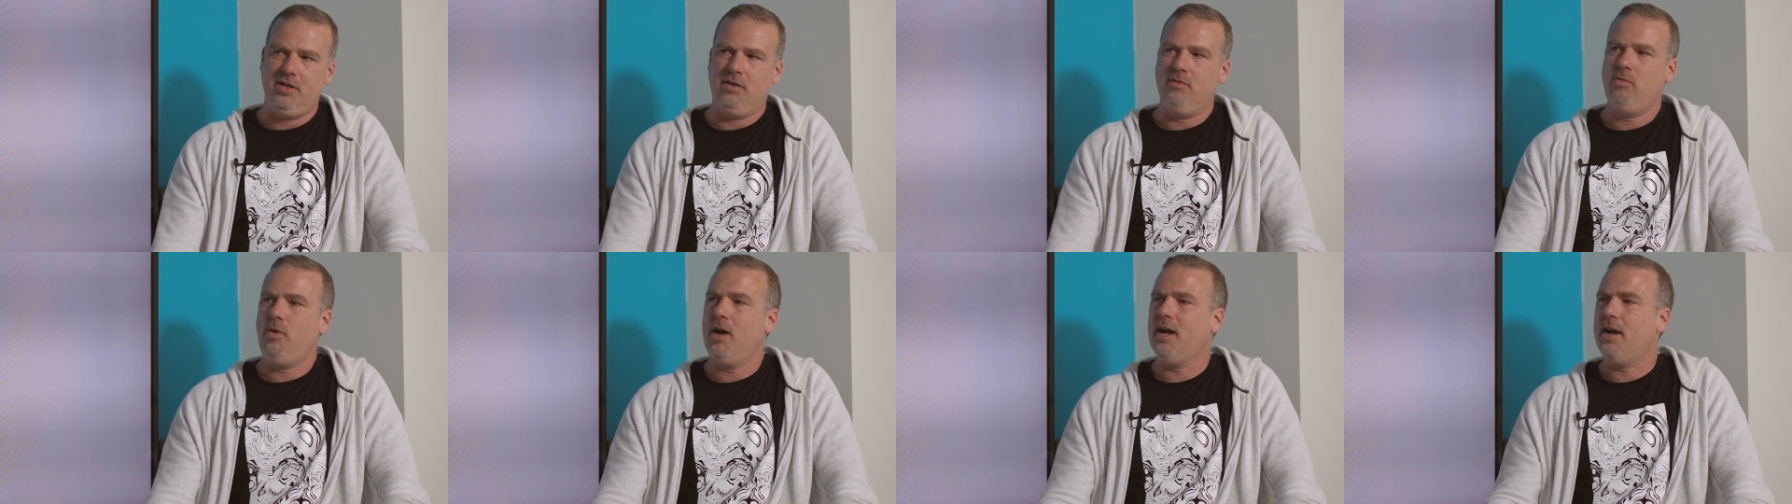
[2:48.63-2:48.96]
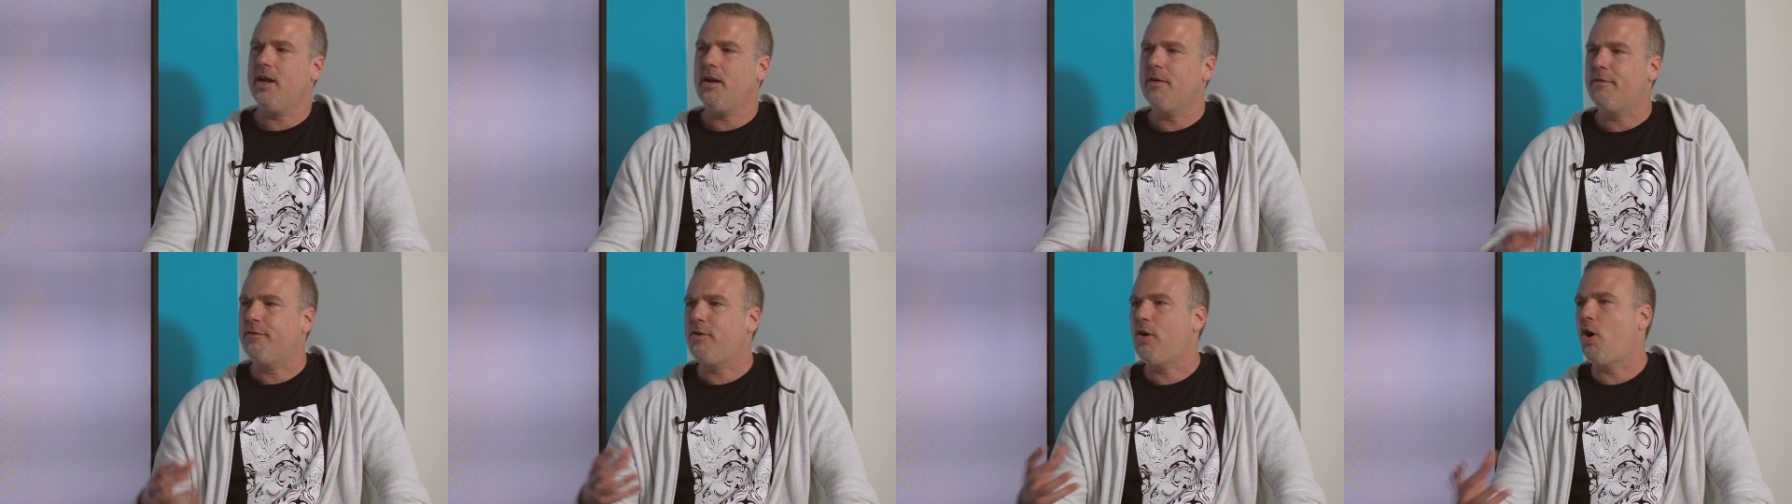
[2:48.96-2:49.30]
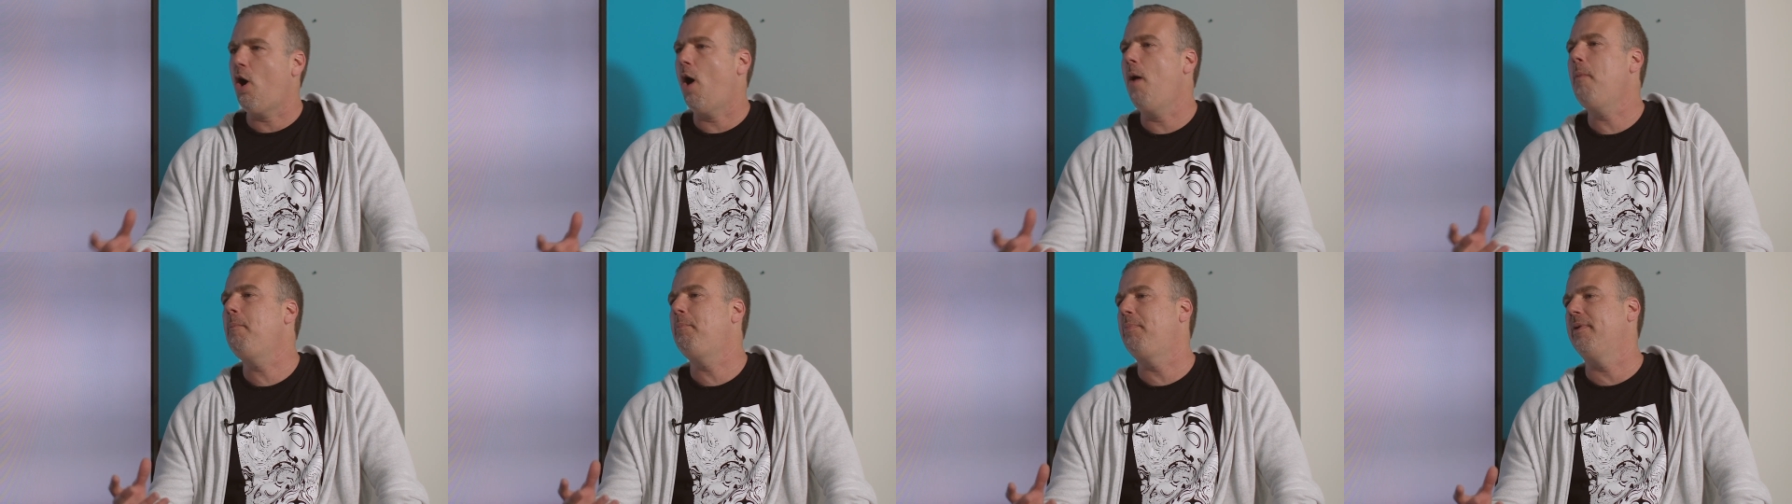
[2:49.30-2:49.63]
You know, what kind of
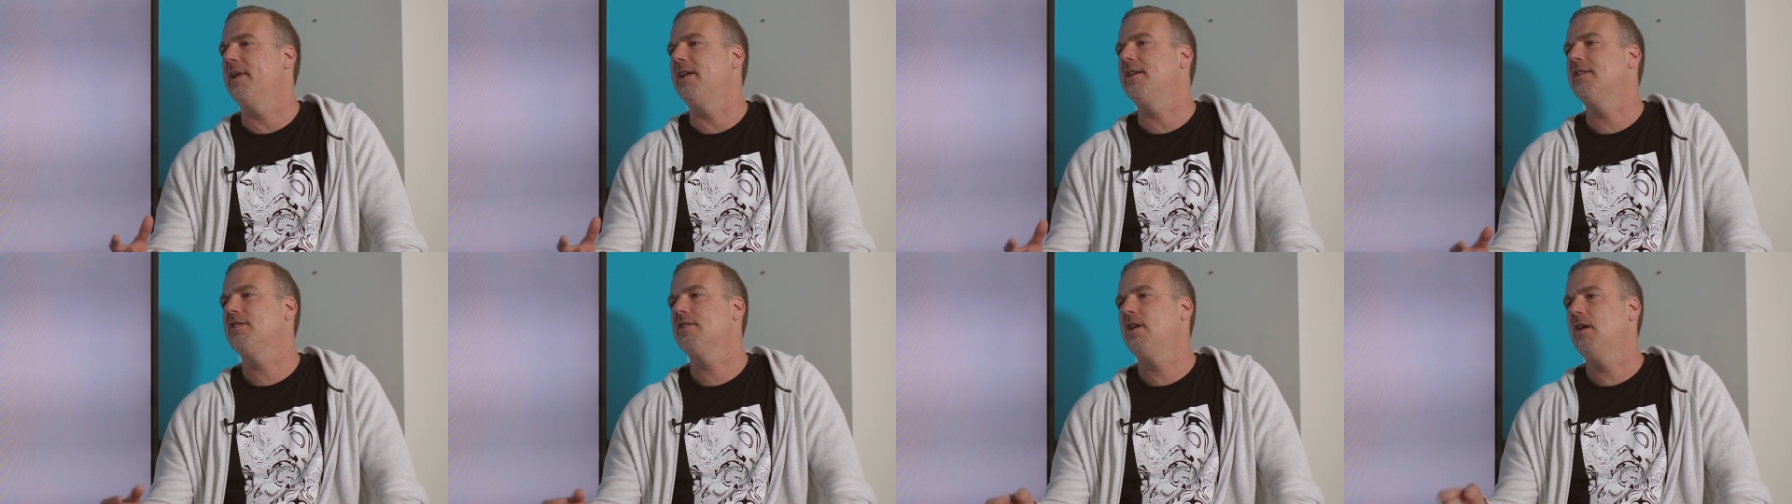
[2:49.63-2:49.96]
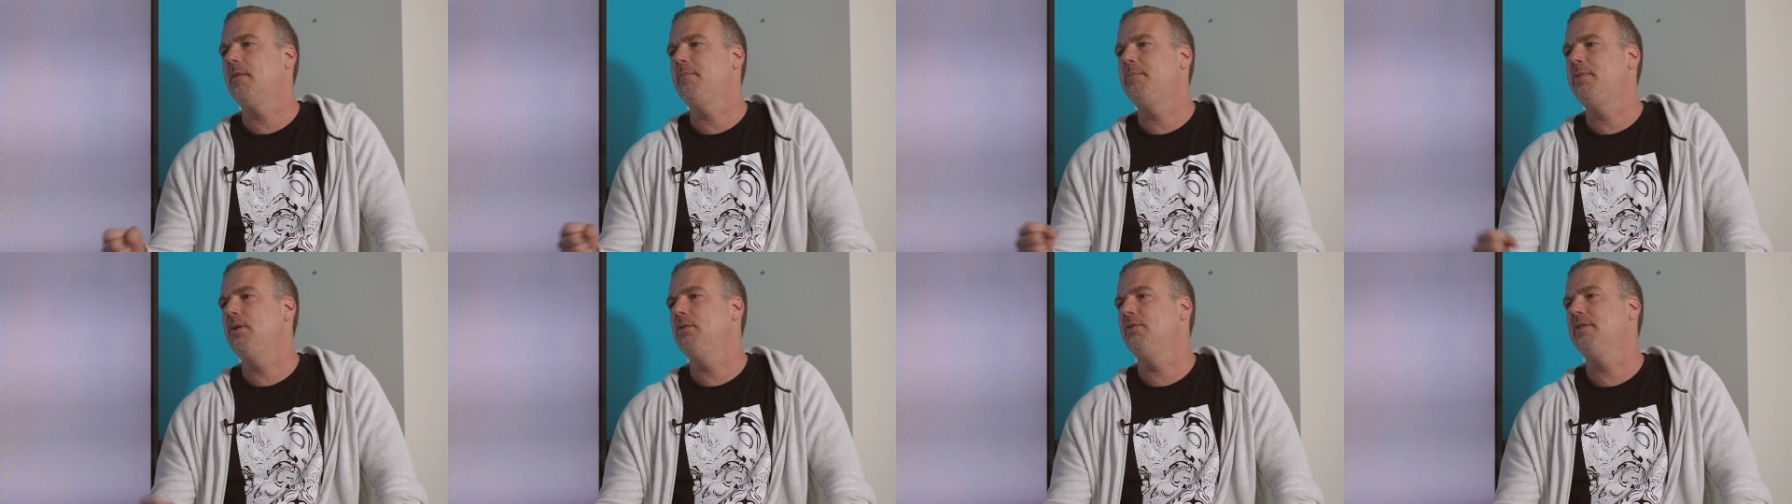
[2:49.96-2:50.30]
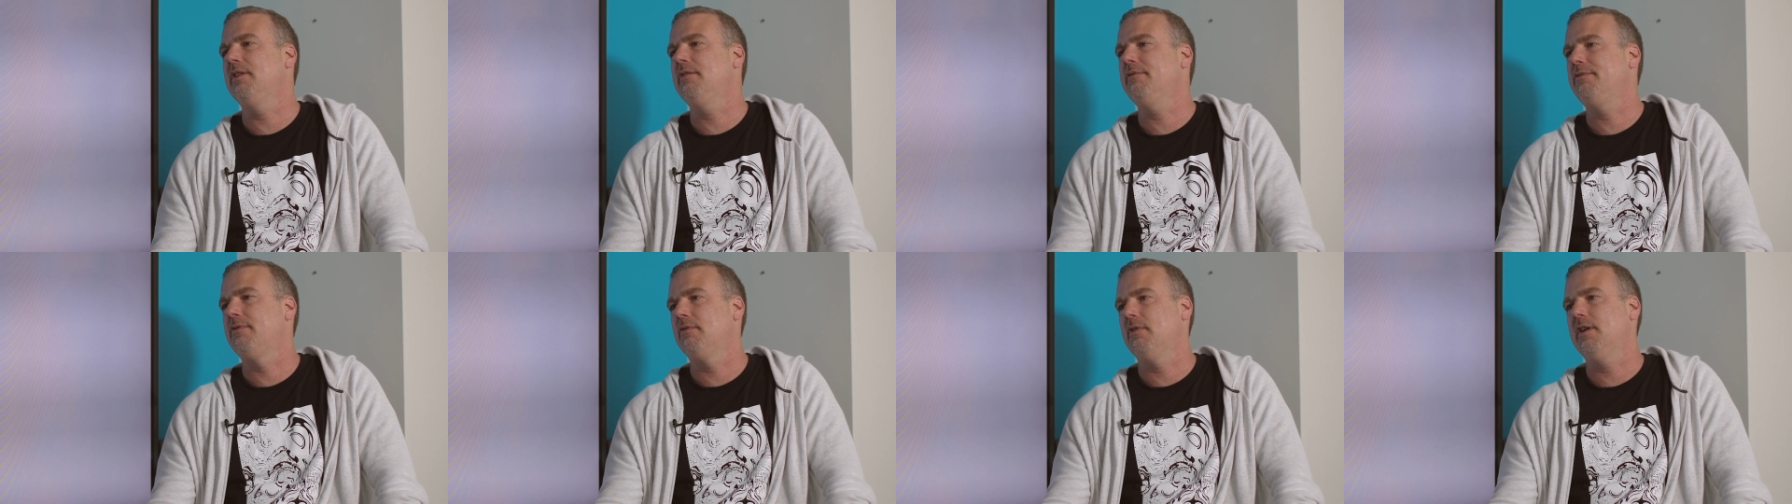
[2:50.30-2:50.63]
companies are
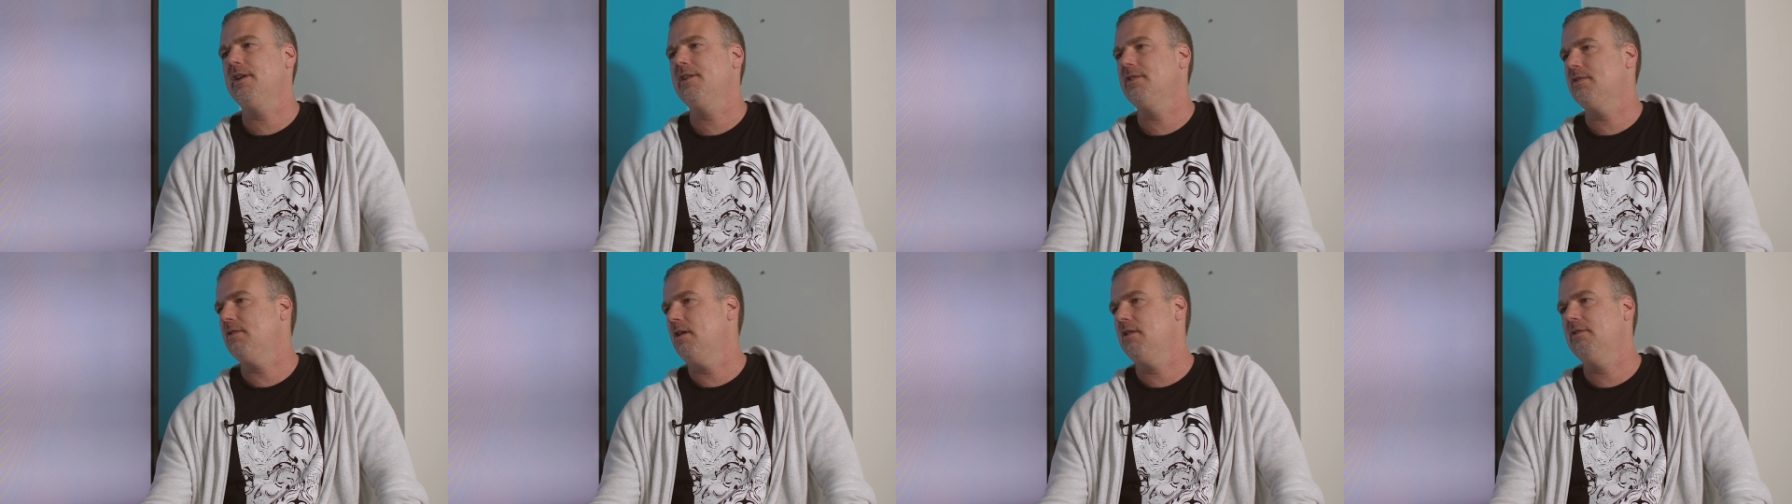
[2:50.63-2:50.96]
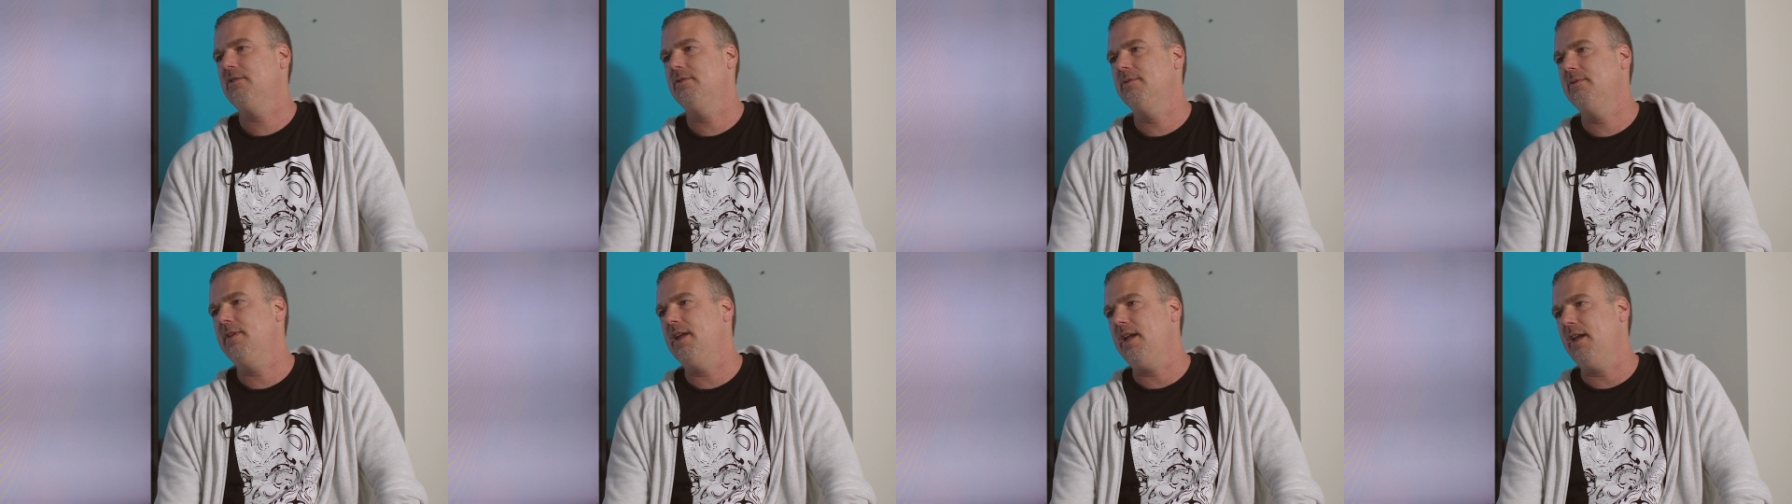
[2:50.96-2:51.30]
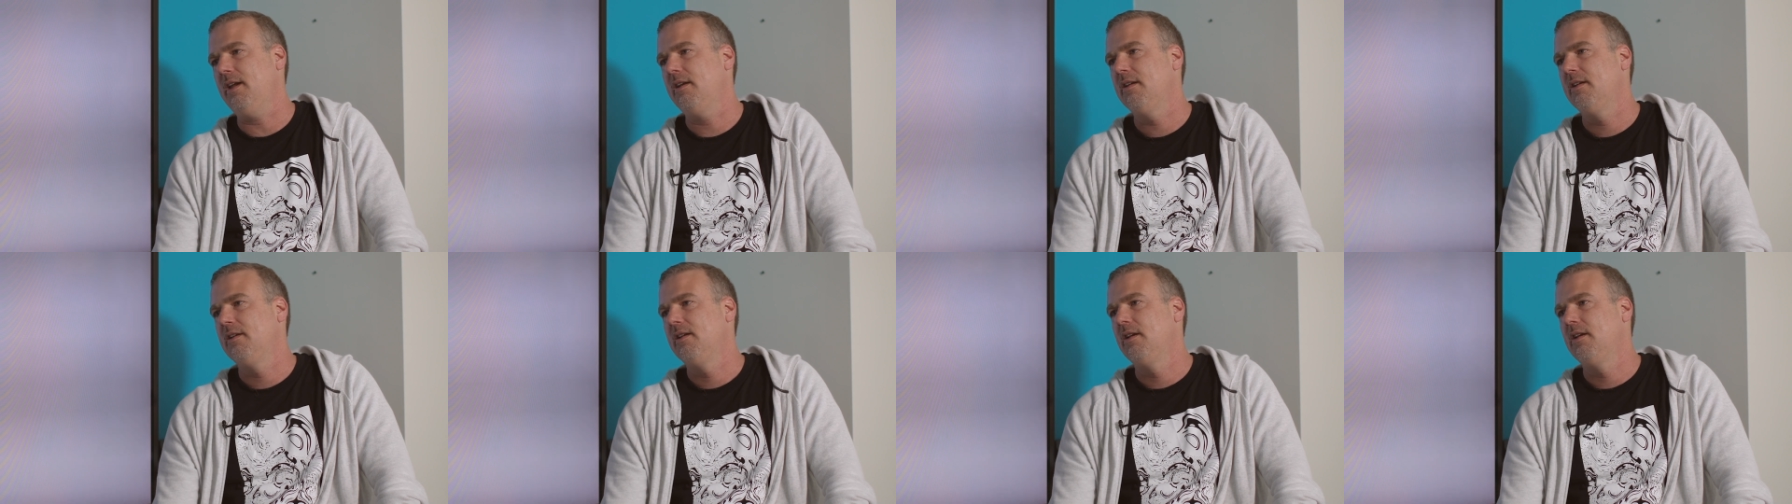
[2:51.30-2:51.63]
building for XR today?